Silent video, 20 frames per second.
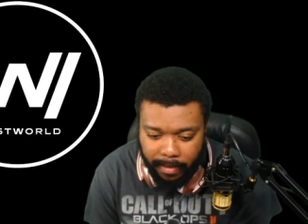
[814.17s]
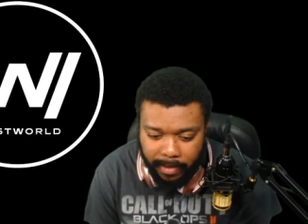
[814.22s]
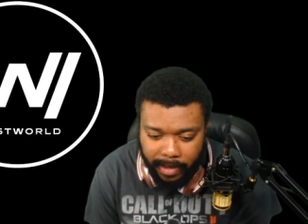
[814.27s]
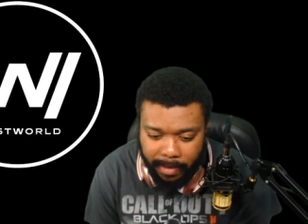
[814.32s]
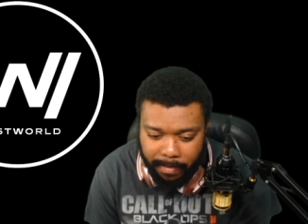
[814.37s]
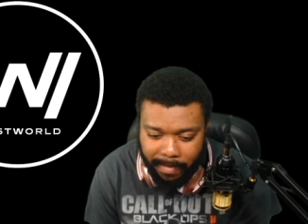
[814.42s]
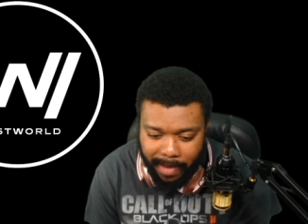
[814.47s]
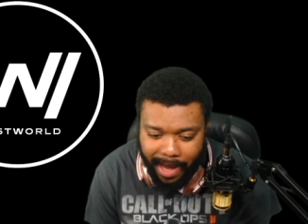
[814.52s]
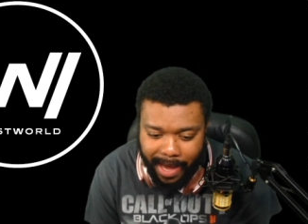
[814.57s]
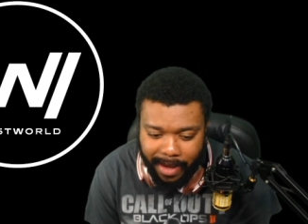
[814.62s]

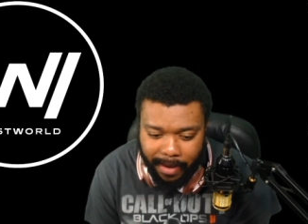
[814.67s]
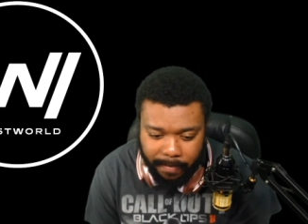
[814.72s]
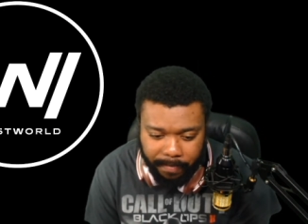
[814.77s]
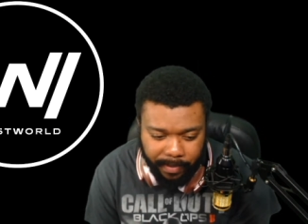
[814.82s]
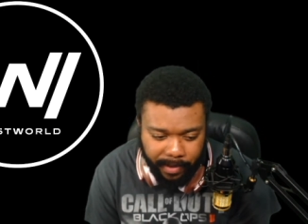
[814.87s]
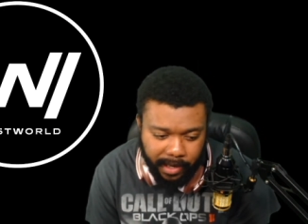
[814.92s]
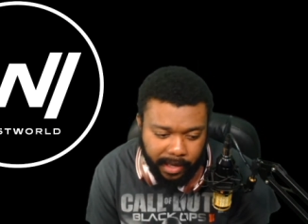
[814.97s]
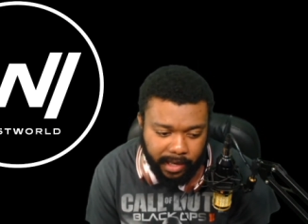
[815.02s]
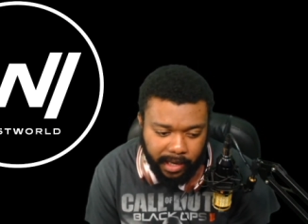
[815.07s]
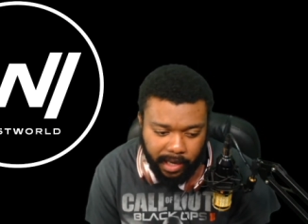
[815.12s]
in my
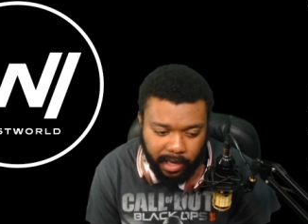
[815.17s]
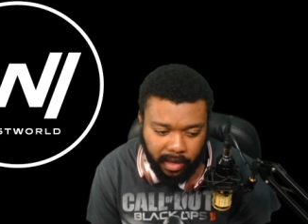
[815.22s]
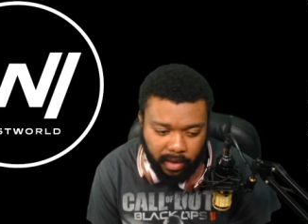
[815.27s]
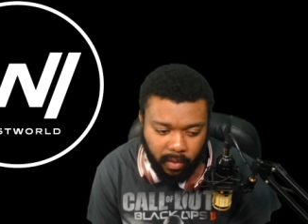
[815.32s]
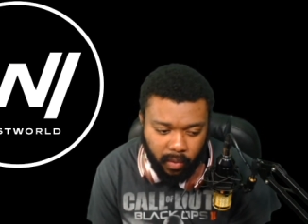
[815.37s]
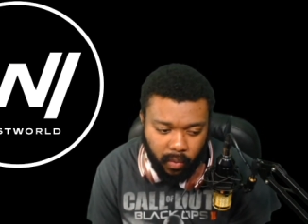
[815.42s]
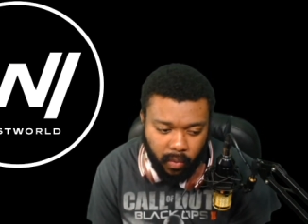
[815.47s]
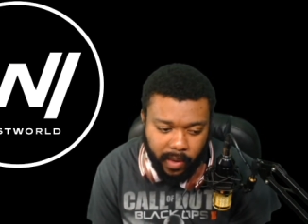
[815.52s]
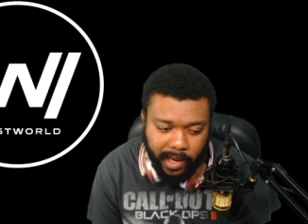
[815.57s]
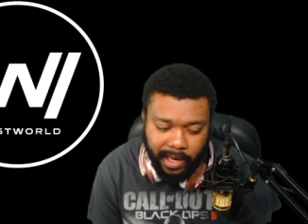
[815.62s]

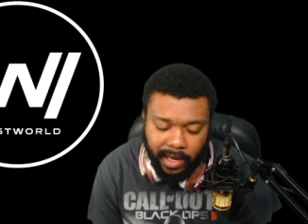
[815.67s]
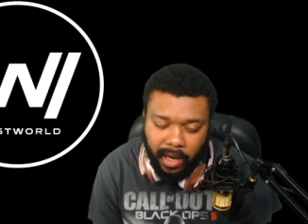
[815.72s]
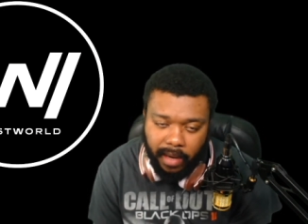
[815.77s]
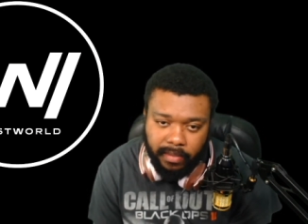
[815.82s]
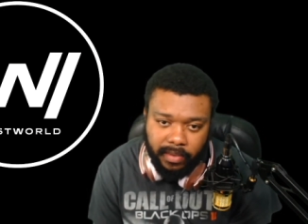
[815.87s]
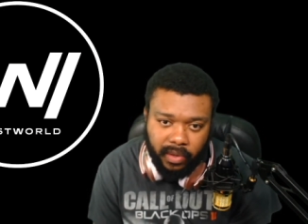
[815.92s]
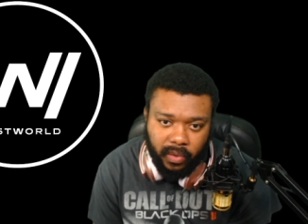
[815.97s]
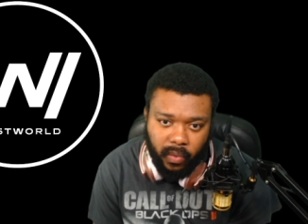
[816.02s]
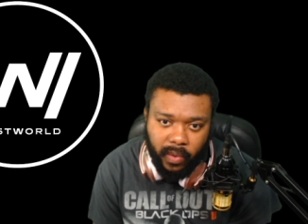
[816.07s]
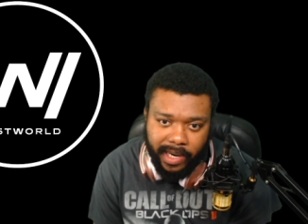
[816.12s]
opinion, when it
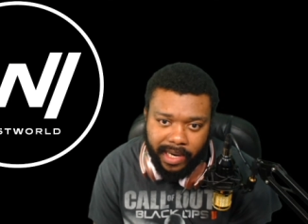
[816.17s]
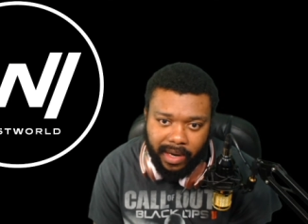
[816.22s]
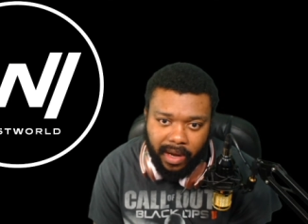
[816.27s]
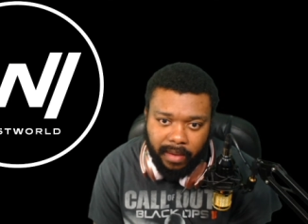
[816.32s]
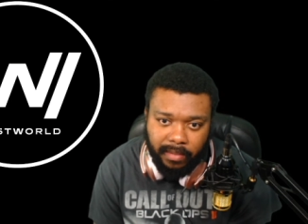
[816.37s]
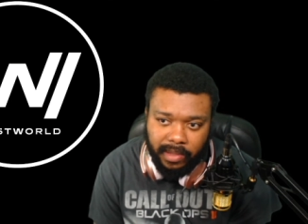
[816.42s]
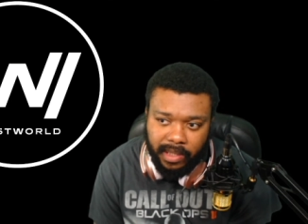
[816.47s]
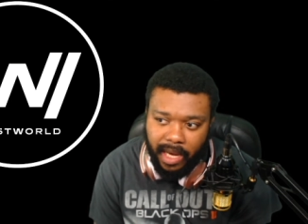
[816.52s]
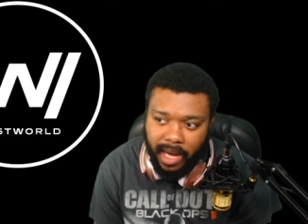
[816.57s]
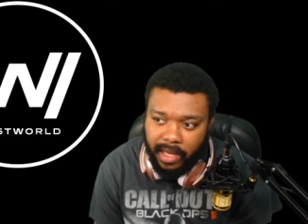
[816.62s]
comes
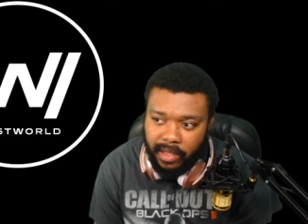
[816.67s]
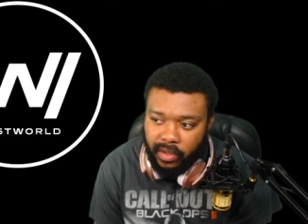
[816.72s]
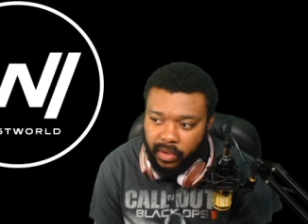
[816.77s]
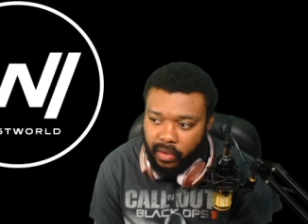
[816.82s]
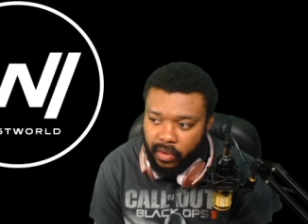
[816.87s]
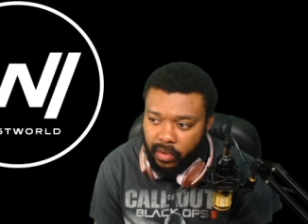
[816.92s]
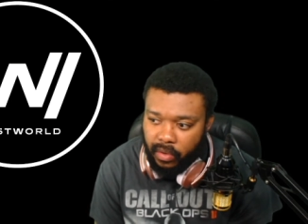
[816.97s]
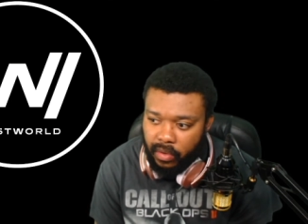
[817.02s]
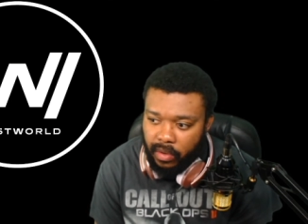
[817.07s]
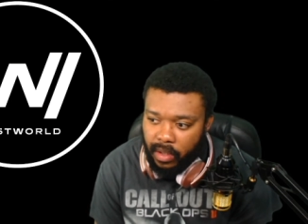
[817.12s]
on
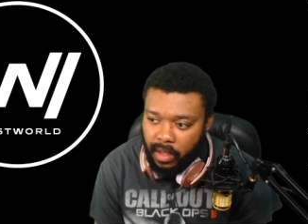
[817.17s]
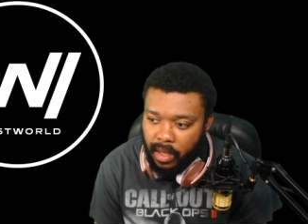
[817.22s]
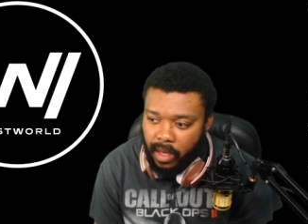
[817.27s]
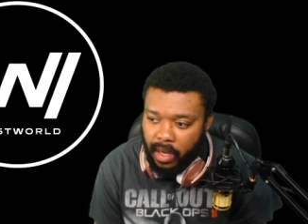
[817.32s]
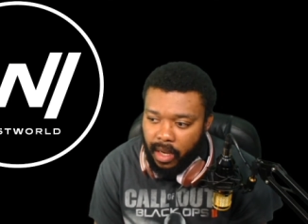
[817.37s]
to